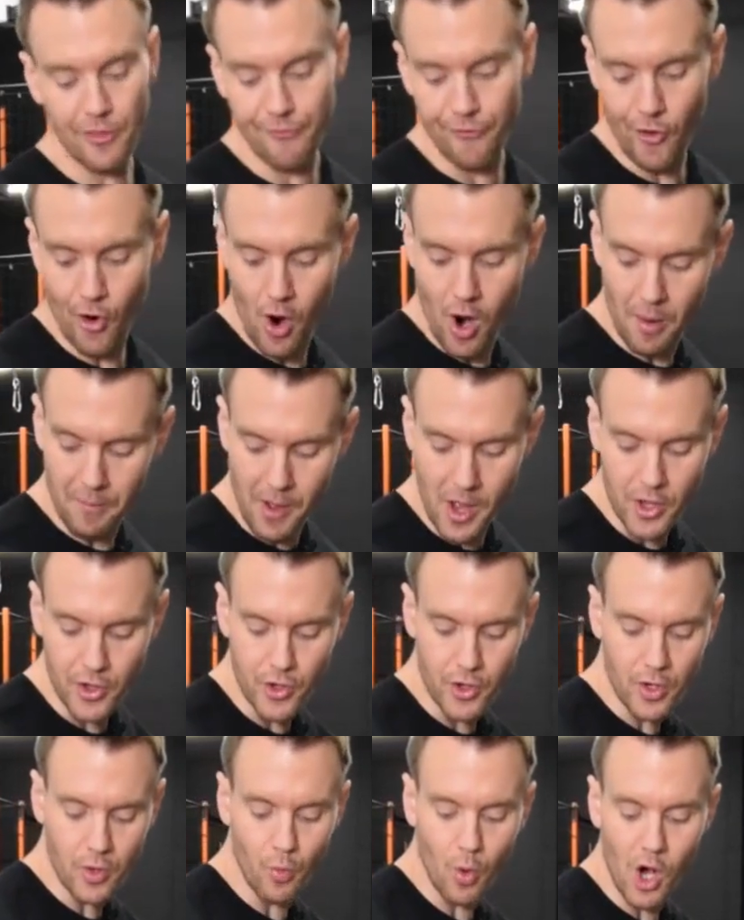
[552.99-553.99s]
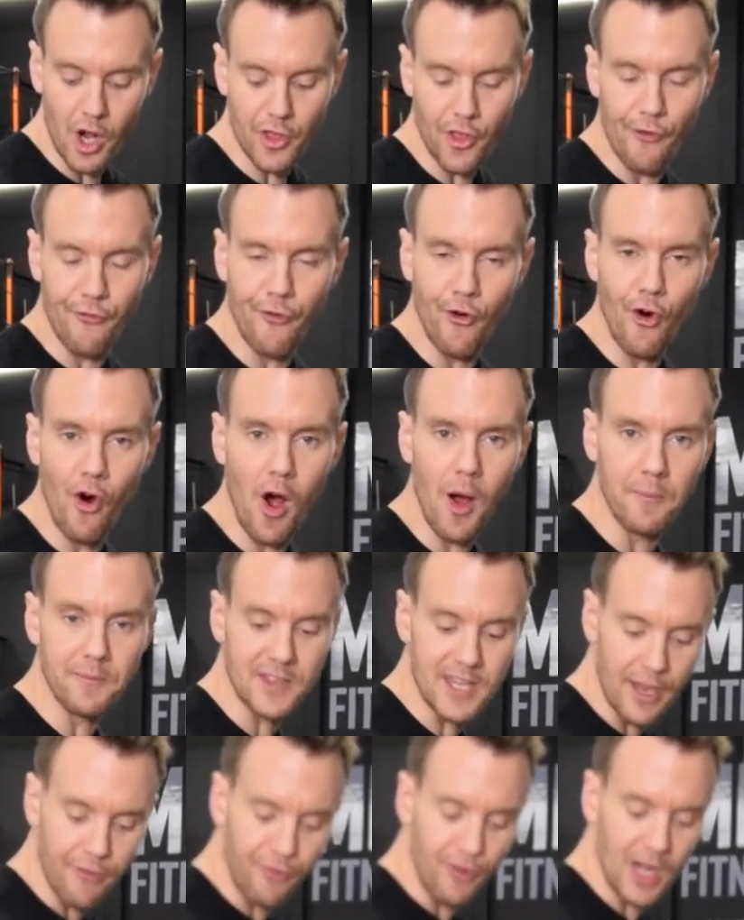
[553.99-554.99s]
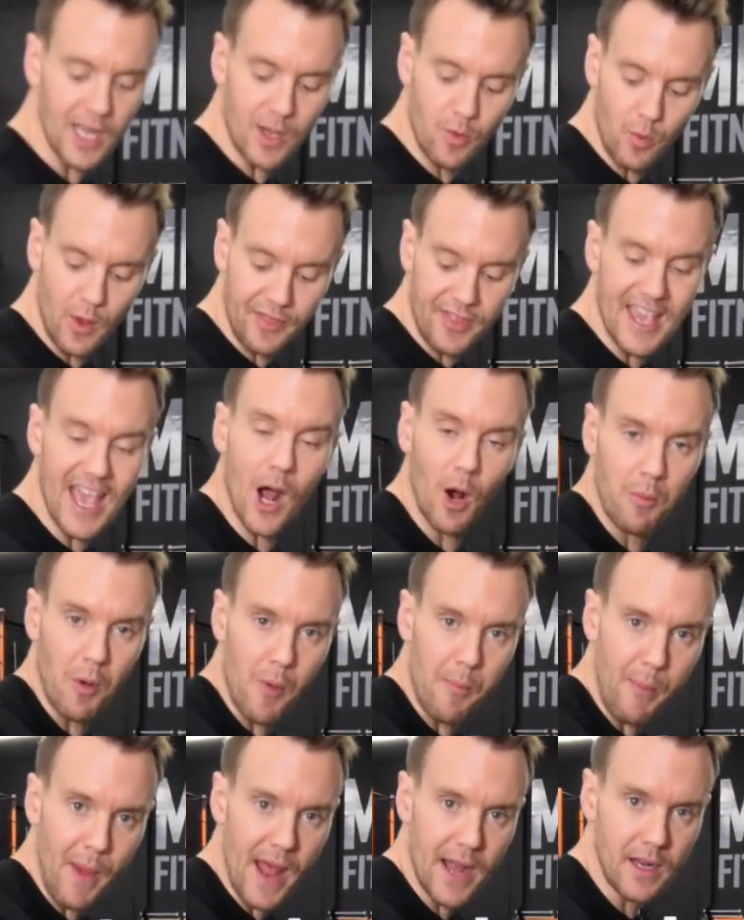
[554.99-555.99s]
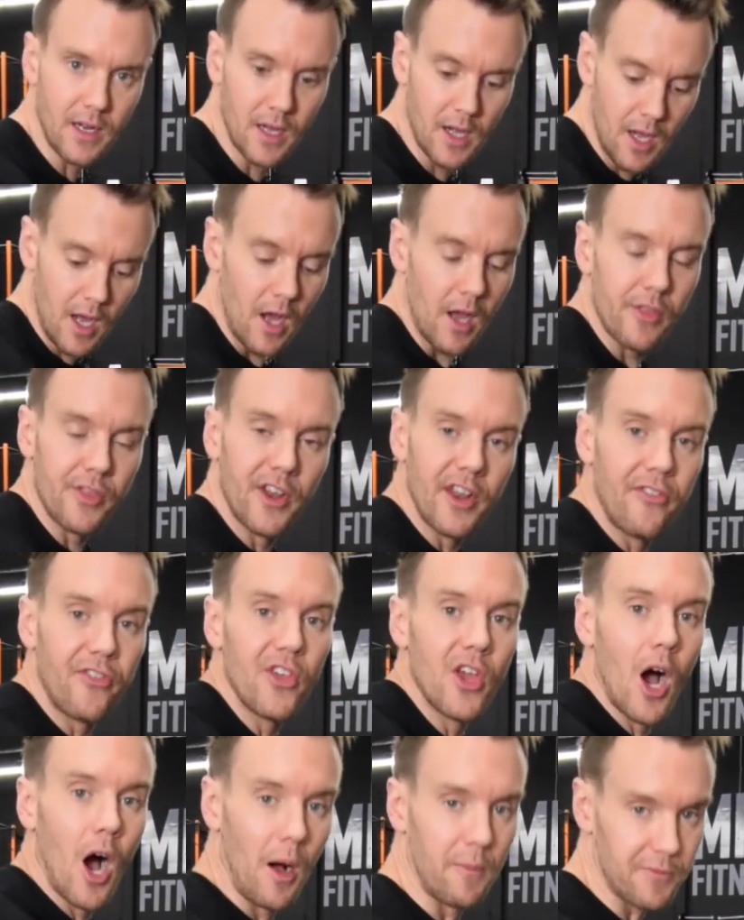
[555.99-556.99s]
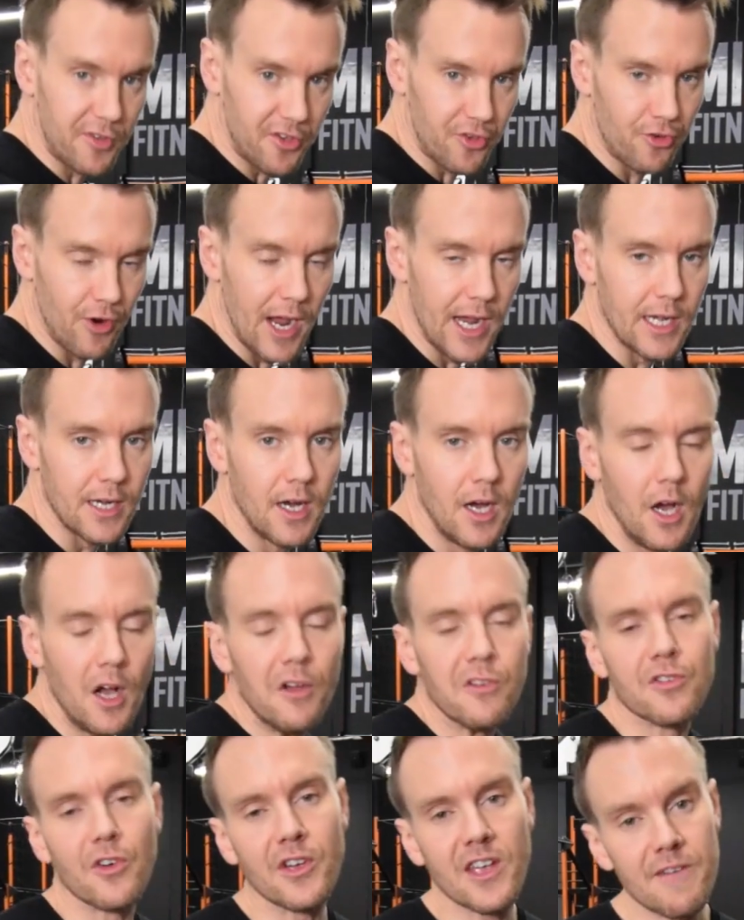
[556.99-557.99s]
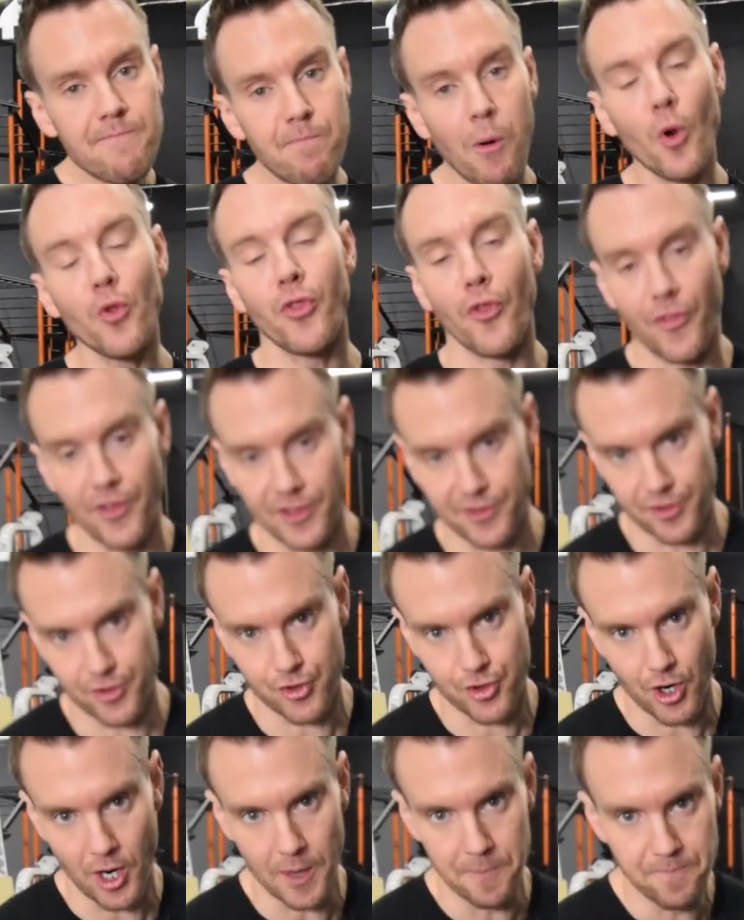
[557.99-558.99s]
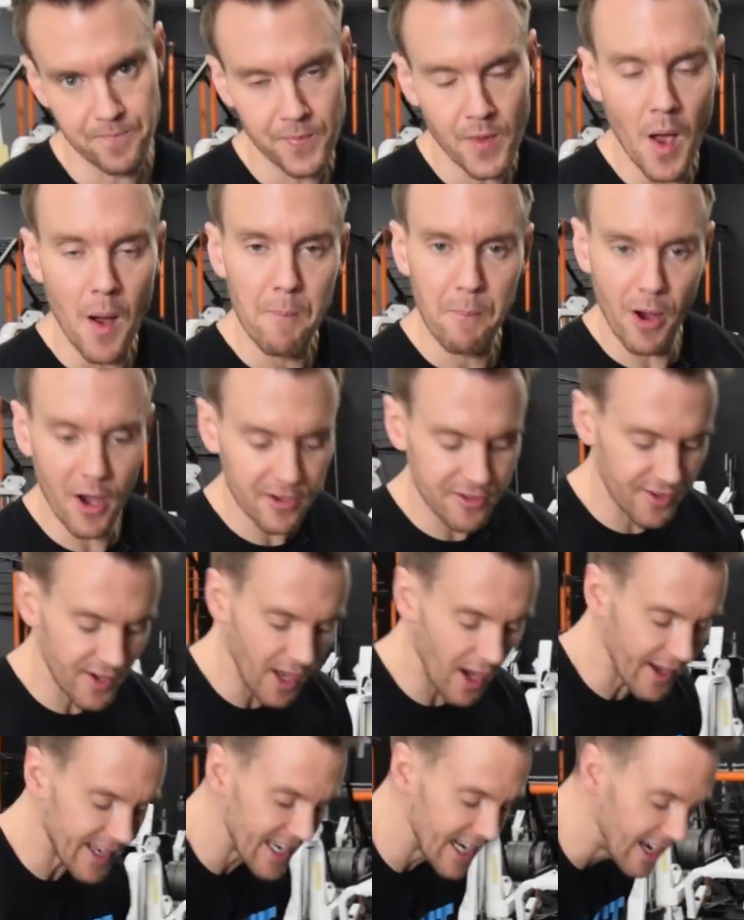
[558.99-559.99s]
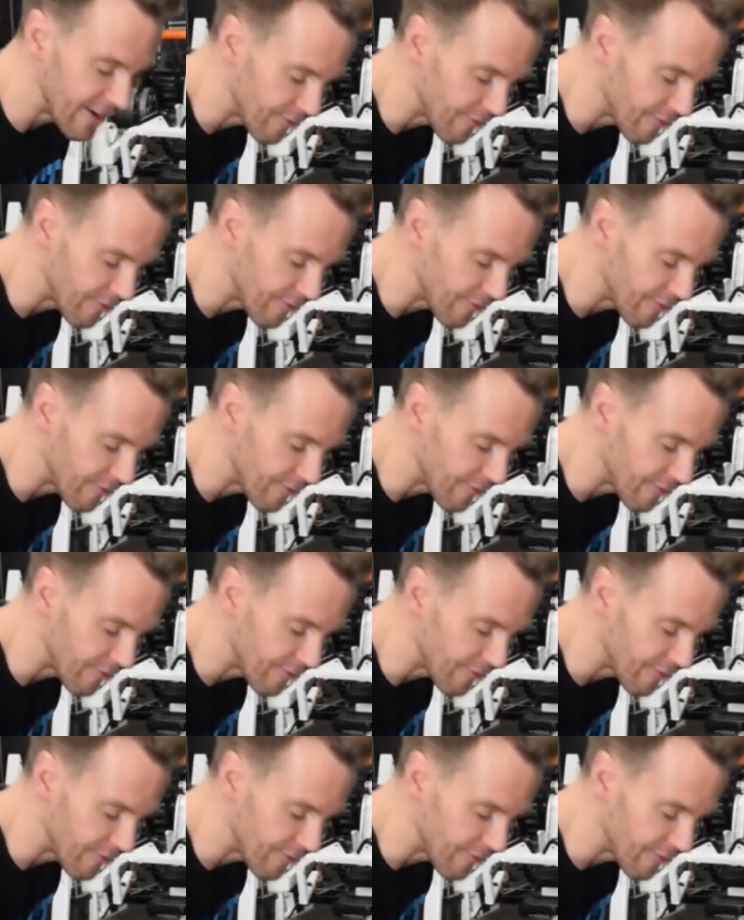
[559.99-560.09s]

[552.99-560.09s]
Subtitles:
with forearm. You're going to work the forearm differently with the elbow bent than if the arm's straight. So give both of these a try. Personally, I can